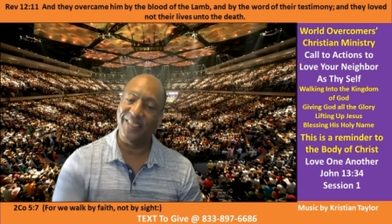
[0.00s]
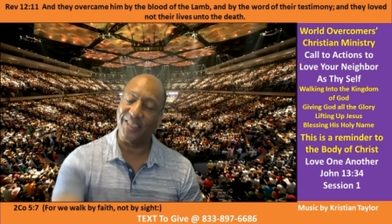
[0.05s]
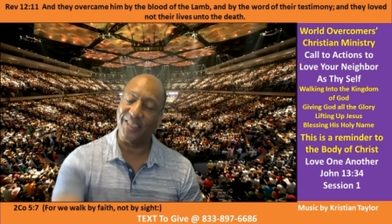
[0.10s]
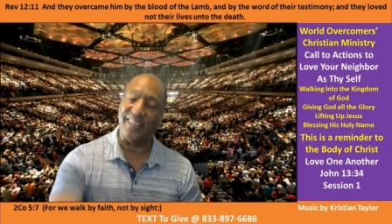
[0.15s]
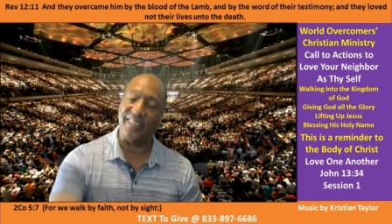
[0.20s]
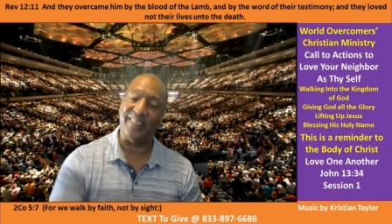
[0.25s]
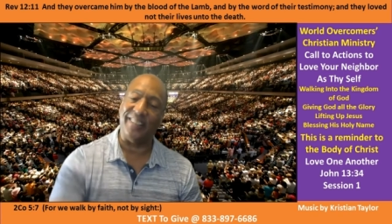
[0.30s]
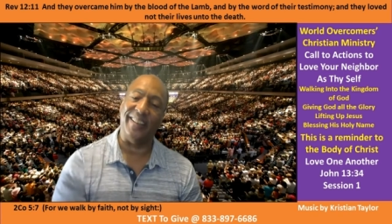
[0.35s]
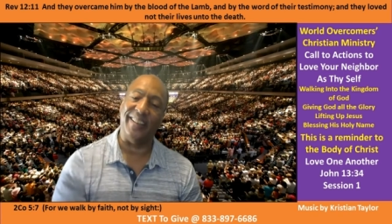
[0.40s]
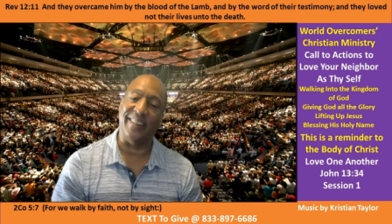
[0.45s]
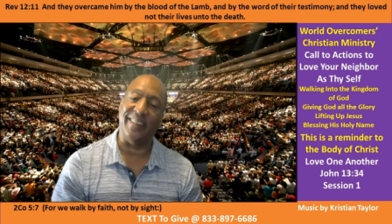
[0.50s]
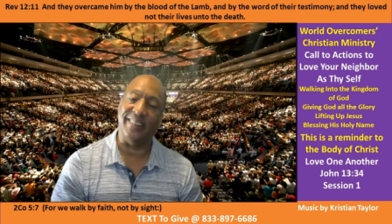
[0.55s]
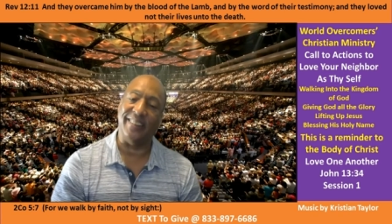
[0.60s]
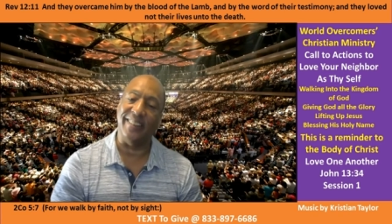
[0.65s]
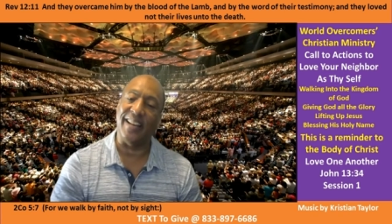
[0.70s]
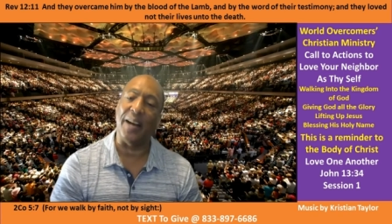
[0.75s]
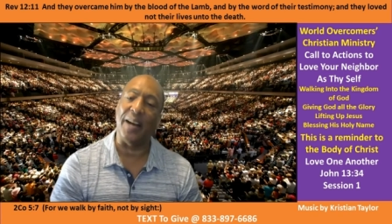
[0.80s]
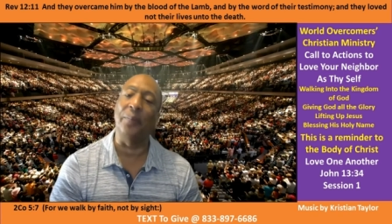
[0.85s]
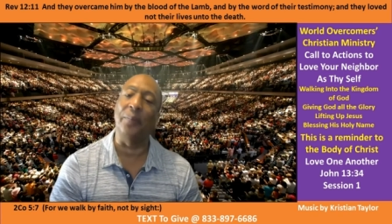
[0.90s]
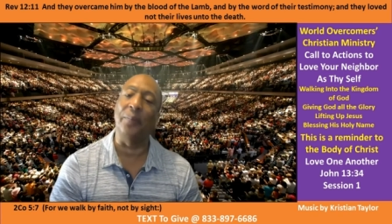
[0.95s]
Check you
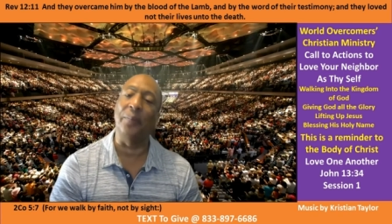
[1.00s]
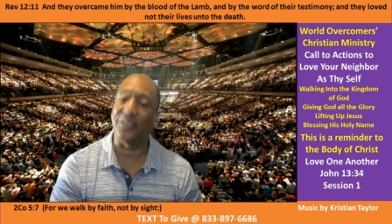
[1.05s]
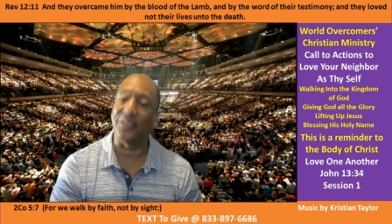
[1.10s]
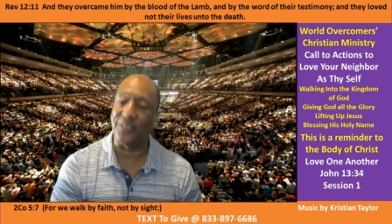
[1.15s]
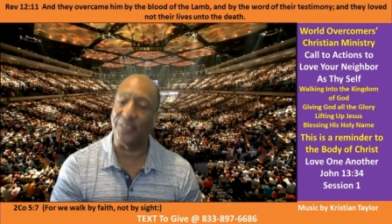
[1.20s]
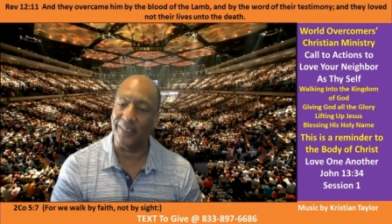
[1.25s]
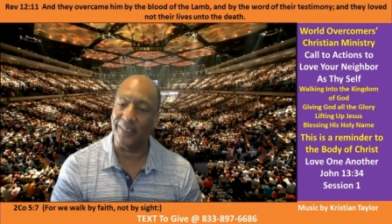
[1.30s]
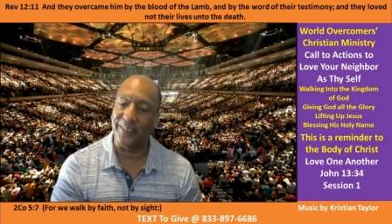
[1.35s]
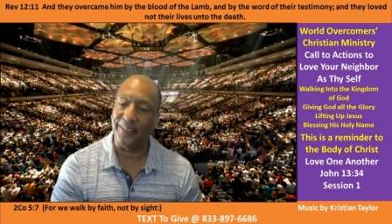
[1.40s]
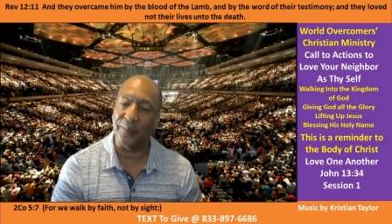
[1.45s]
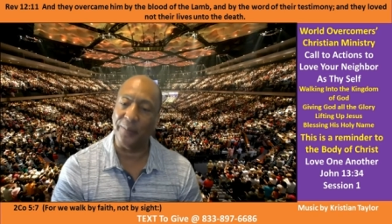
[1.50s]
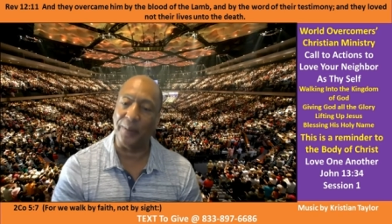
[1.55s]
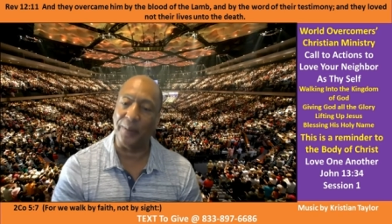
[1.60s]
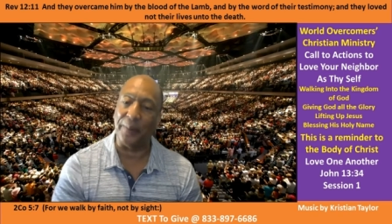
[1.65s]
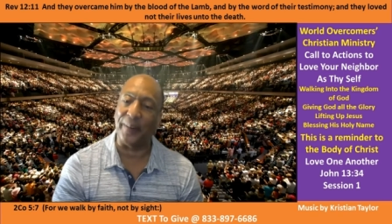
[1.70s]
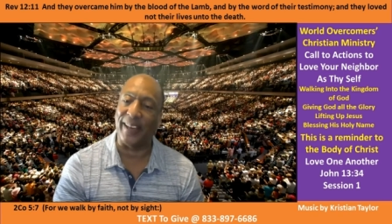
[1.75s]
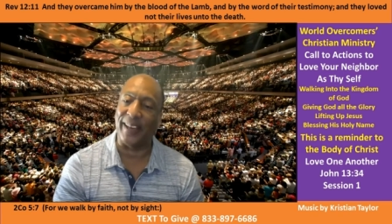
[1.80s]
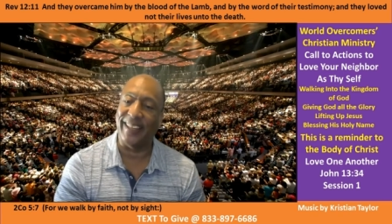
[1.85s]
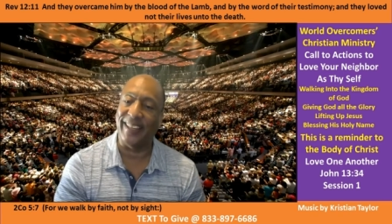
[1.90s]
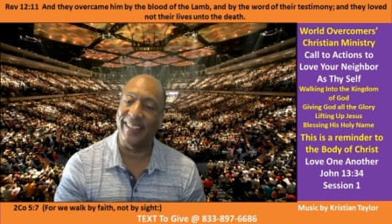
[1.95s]
later. God bless you.
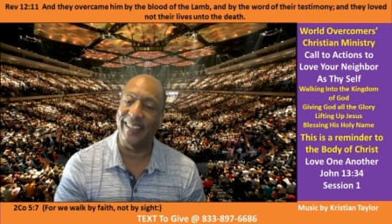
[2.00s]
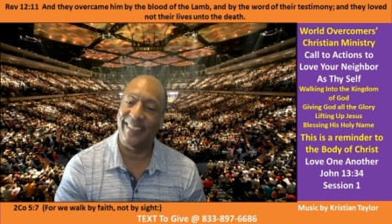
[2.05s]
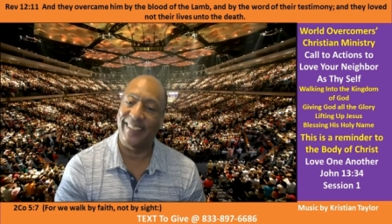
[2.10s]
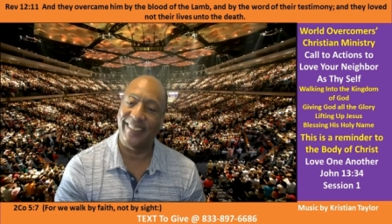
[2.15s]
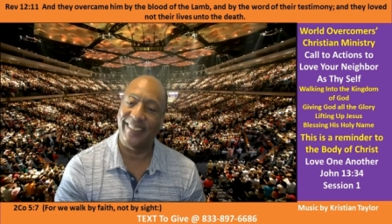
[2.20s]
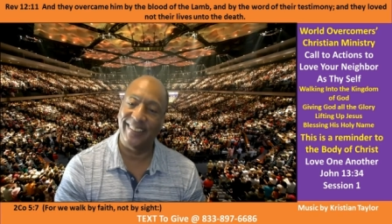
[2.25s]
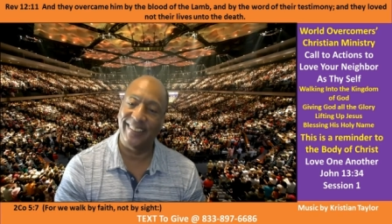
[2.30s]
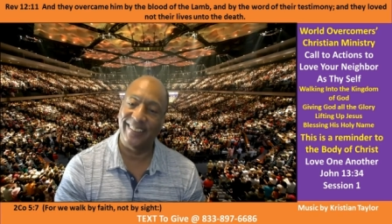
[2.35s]
Bye bye.